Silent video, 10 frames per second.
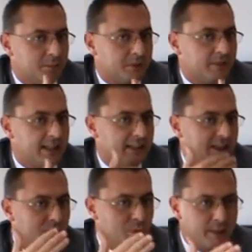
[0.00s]
provided
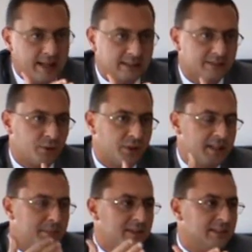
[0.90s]
to banks for
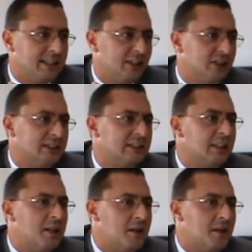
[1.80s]
recapitalizations,